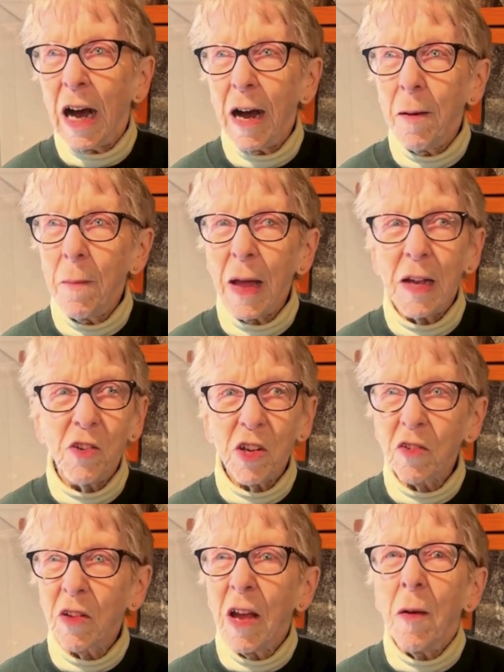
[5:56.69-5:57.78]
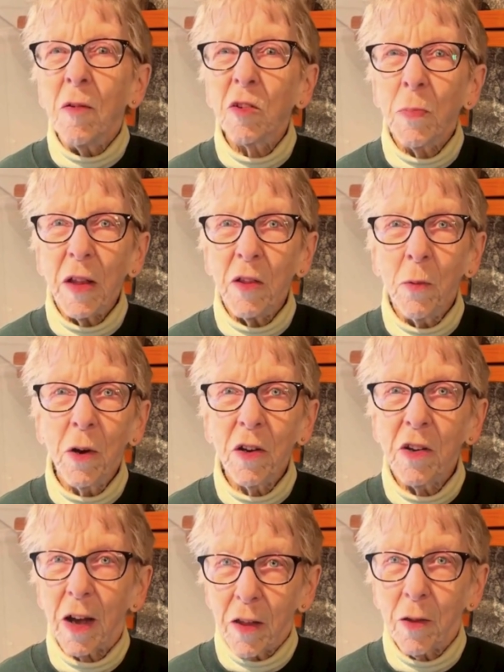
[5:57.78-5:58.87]
And just spread the
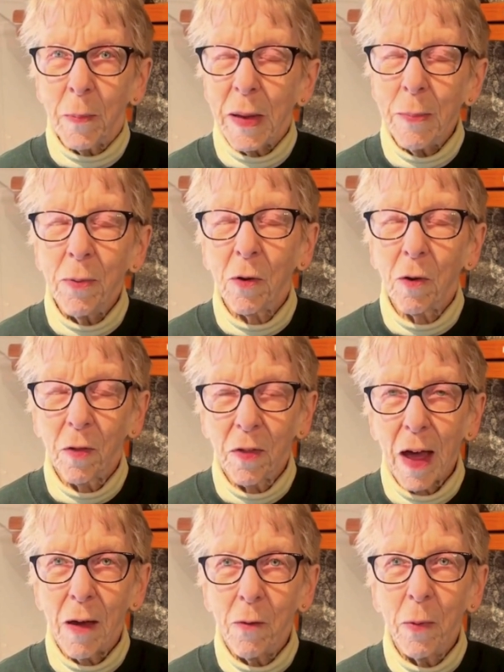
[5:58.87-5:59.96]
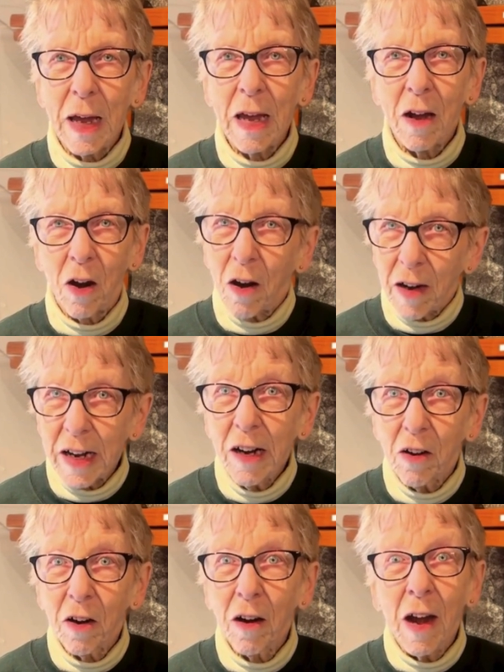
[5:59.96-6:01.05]
word to other people that we are
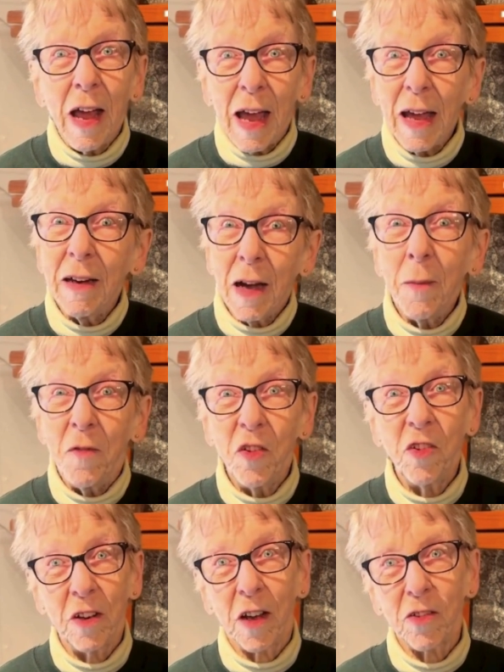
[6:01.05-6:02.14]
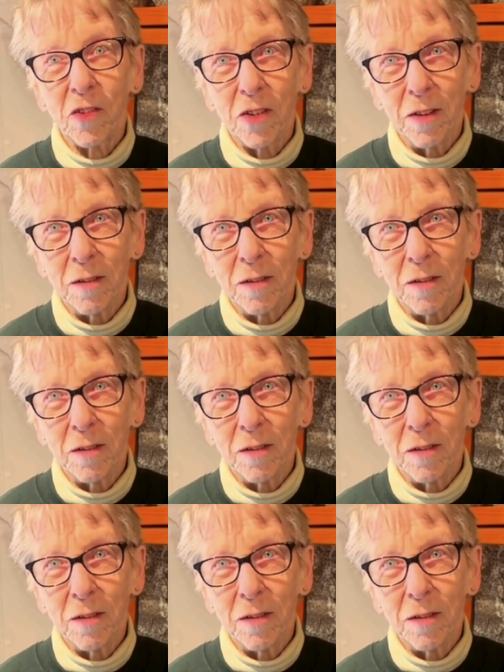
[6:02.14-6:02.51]
here and come visit us.